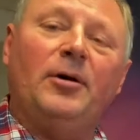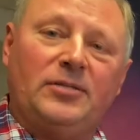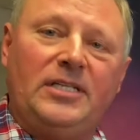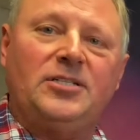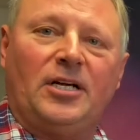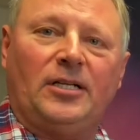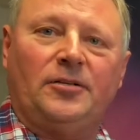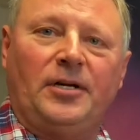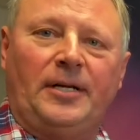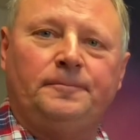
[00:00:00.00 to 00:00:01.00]
teaching and
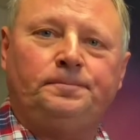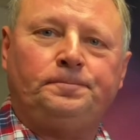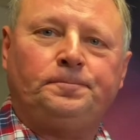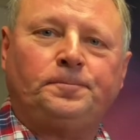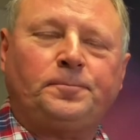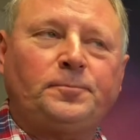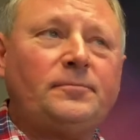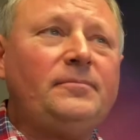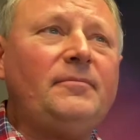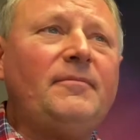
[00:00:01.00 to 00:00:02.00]
learning?
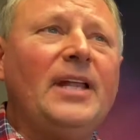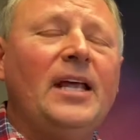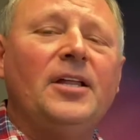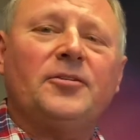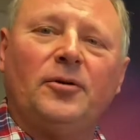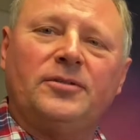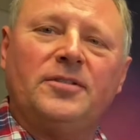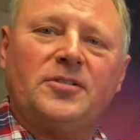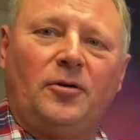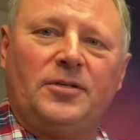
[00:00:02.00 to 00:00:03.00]
Throughout
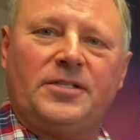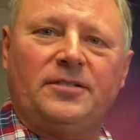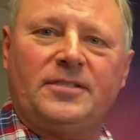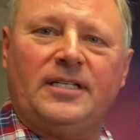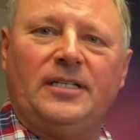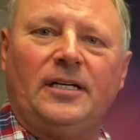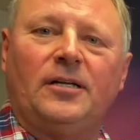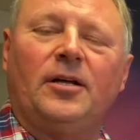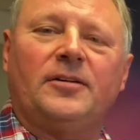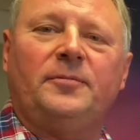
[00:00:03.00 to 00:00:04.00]
this course, you'll see a
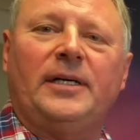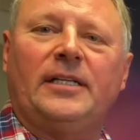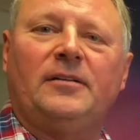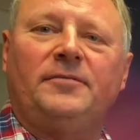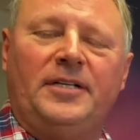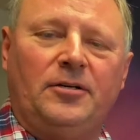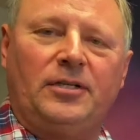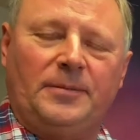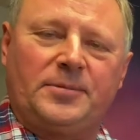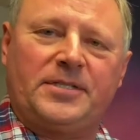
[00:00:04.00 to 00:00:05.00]
lot of my little video
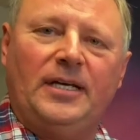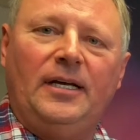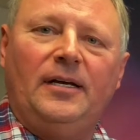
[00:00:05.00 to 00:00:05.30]
clips.